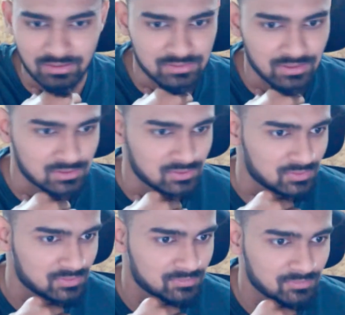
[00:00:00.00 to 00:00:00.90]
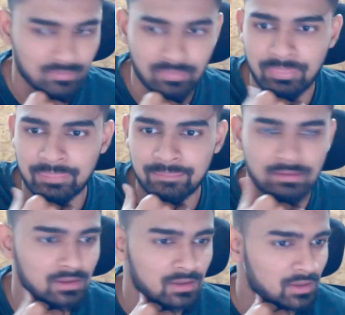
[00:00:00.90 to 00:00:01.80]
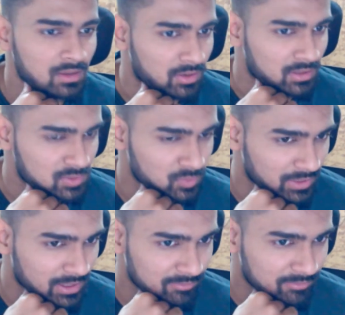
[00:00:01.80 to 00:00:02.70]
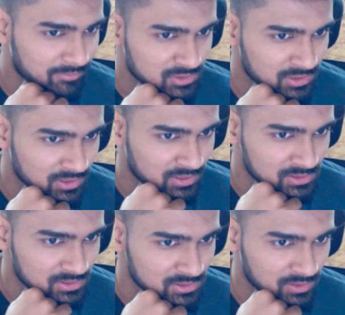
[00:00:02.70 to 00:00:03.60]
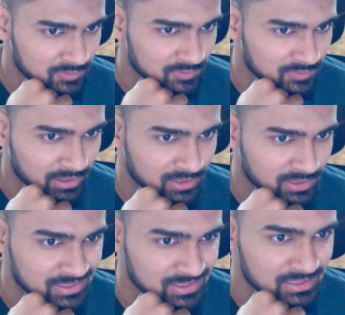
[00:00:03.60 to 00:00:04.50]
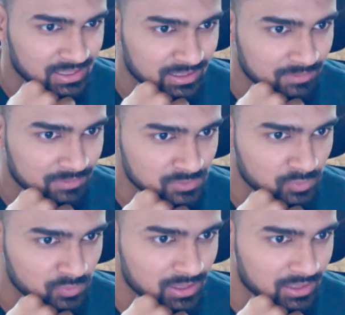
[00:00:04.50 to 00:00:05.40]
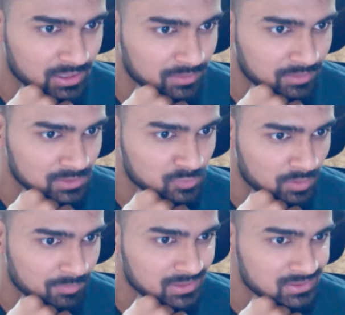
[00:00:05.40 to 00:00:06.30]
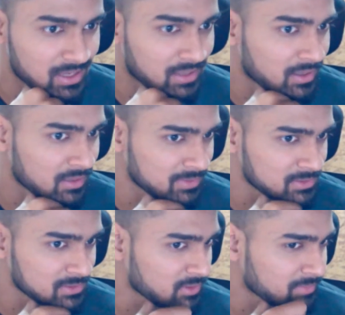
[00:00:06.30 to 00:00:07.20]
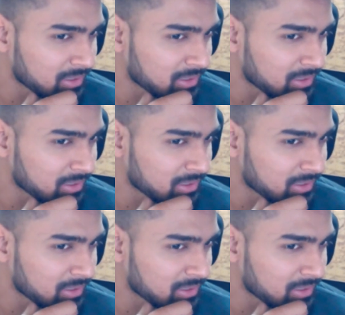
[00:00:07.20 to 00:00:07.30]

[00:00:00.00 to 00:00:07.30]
That's so. Okay, so what I've actually done is if array is less than array I plus 1, array I minus 1 plus array I plus 1,